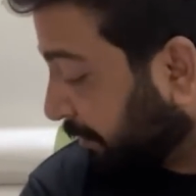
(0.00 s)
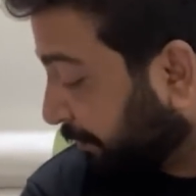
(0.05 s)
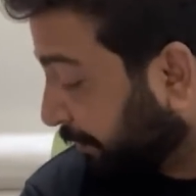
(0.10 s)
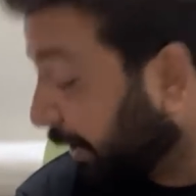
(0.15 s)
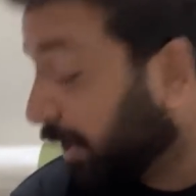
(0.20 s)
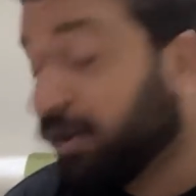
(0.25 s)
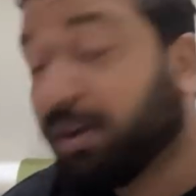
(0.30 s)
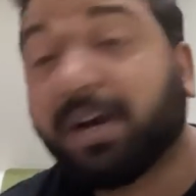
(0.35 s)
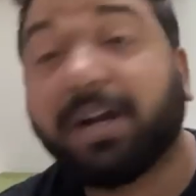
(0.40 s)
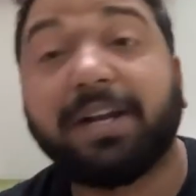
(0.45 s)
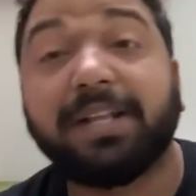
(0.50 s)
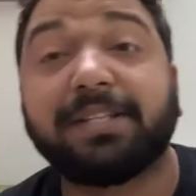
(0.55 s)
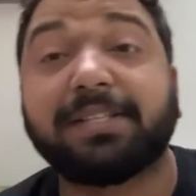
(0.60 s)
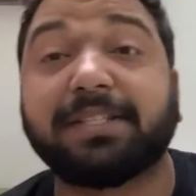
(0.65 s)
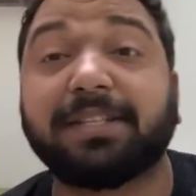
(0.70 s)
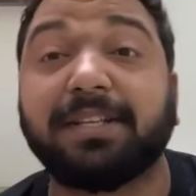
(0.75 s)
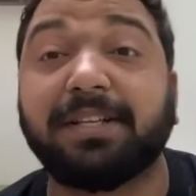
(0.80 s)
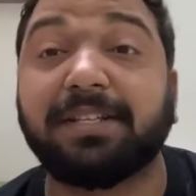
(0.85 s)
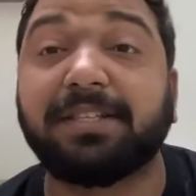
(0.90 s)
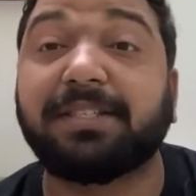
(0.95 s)
We're going to
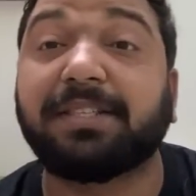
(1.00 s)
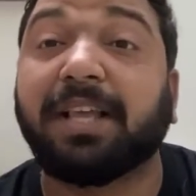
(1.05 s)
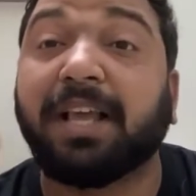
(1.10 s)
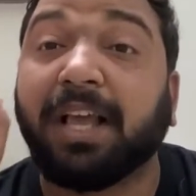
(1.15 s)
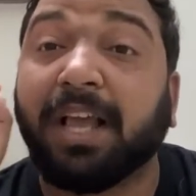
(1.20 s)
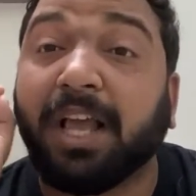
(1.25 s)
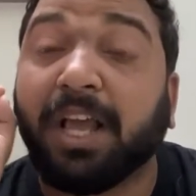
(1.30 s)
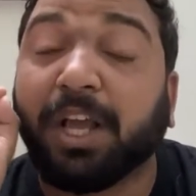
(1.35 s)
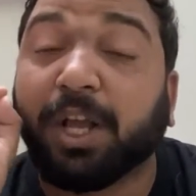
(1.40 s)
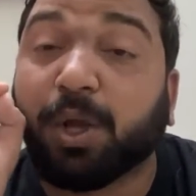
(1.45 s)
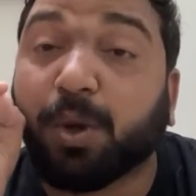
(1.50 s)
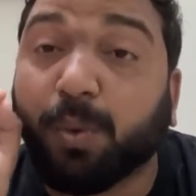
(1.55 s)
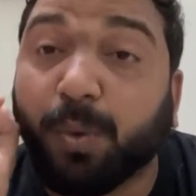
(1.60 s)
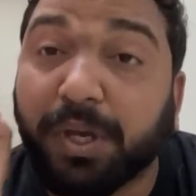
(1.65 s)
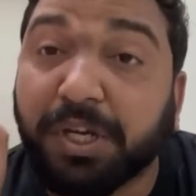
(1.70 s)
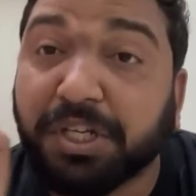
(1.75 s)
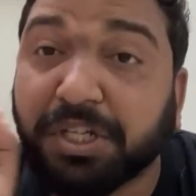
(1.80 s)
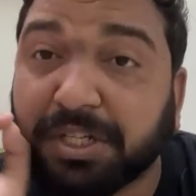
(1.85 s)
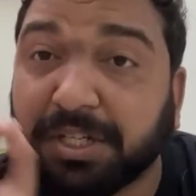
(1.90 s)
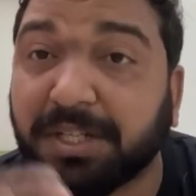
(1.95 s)
discuss
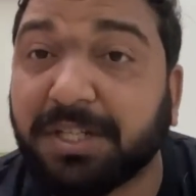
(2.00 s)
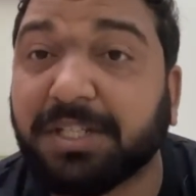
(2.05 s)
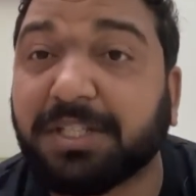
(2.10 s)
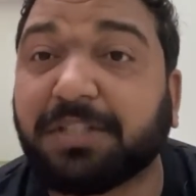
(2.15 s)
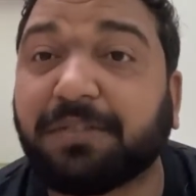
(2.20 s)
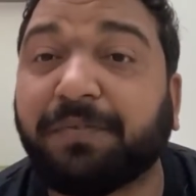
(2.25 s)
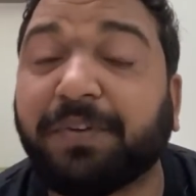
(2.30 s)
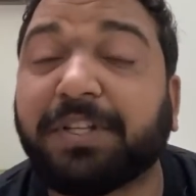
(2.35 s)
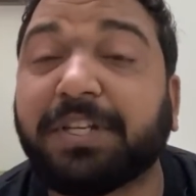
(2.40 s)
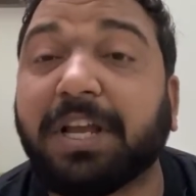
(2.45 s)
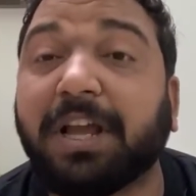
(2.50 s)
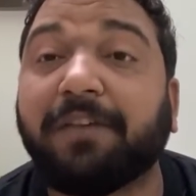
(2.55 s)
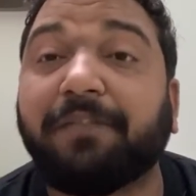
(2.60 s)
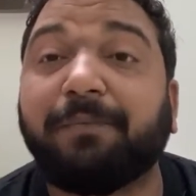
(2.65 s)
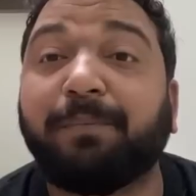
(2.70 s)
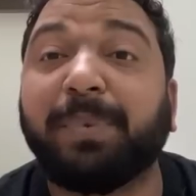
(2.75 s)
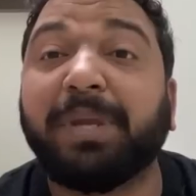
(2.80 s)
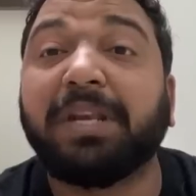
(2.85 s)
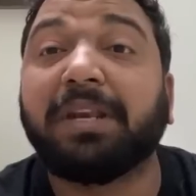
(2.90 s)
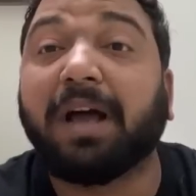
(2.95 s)
questions which have
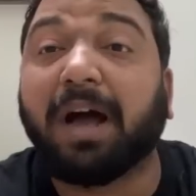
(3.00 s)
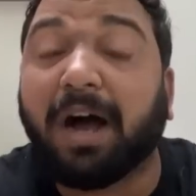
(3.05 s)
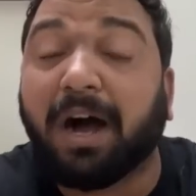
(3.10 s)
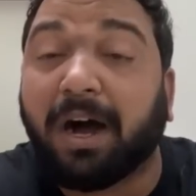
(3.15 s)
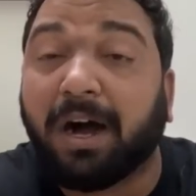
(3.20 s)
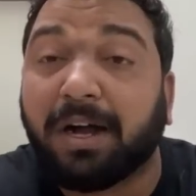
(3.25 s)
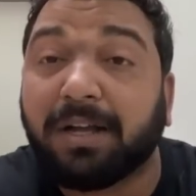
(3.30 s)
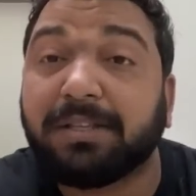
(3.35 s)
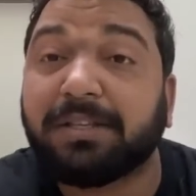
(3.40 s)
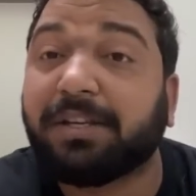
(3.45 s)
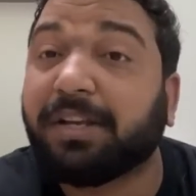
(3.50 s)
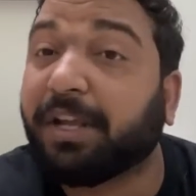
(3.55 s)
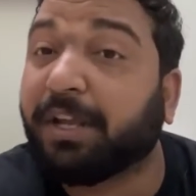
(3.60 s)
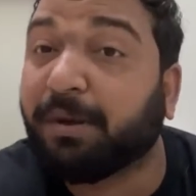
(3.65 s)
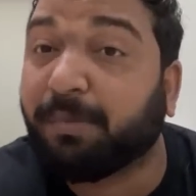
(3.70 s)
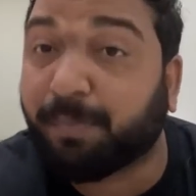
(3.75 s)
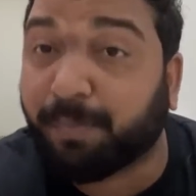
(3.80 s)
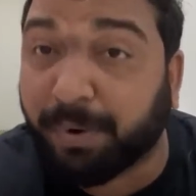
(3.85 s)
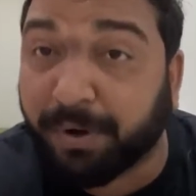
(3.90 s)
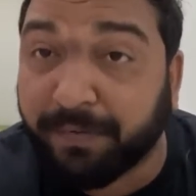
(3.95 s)
been asked
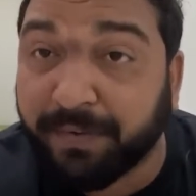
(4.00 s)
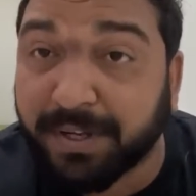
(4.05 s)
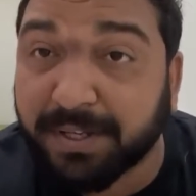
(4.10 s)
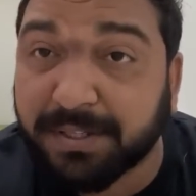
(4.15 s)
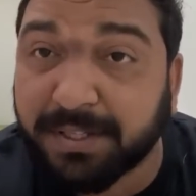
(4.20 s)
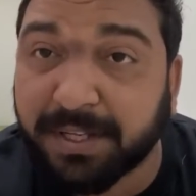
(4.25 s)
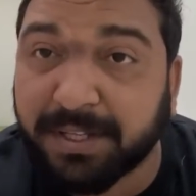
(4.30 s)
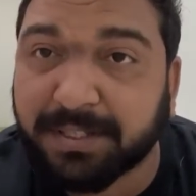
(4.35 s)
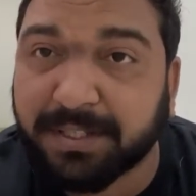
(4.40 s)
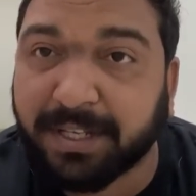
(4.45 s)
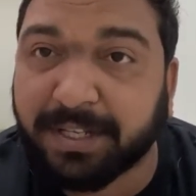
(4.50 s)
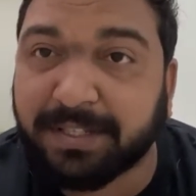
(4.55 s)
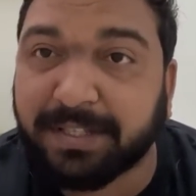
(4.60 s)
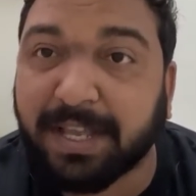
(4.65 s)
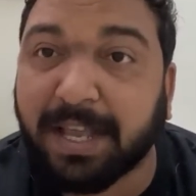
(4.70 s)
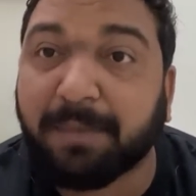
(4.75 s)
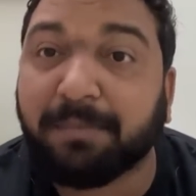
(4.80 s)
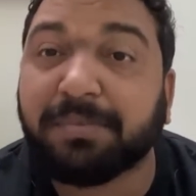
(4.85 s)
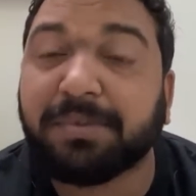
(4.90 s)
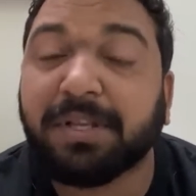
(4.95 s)
in previous year's
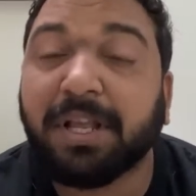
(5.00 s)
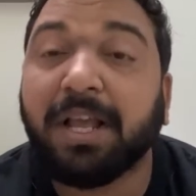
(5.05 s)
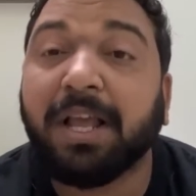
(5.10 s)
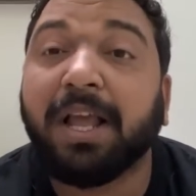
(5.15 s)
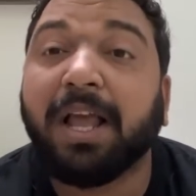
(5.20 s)
exams